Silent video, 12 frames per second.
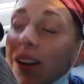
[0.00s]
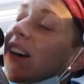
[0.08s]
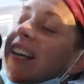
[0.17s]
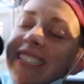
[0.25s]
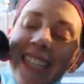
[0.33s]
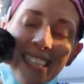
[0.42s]

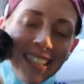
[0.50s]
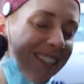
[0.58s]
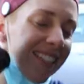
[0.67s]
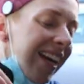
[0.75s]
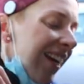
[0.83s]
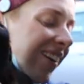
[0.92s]
oh, thank you
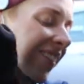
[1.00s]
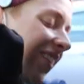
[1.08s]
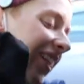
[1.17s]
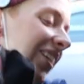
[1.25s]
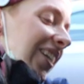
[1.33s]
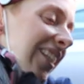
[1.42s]
guys. Oh
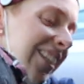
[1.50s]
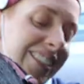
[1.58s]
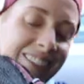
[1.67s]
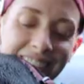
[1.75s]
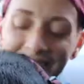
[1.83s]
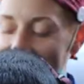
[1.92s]
my goodness. Oh